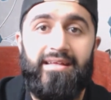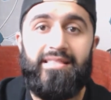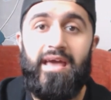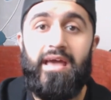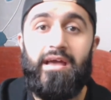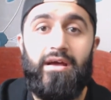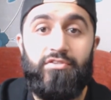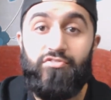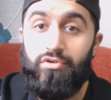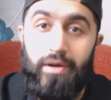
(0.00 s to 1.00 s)
they're a
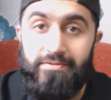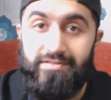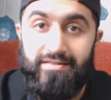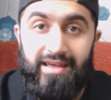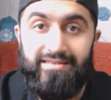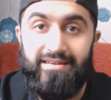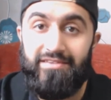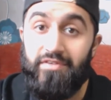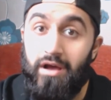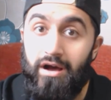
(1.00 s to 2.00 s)
true representation
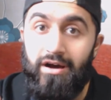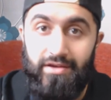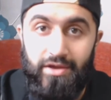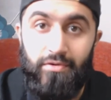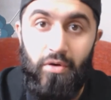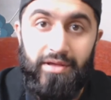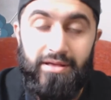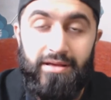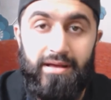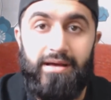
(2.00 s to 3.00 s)
of a heroic,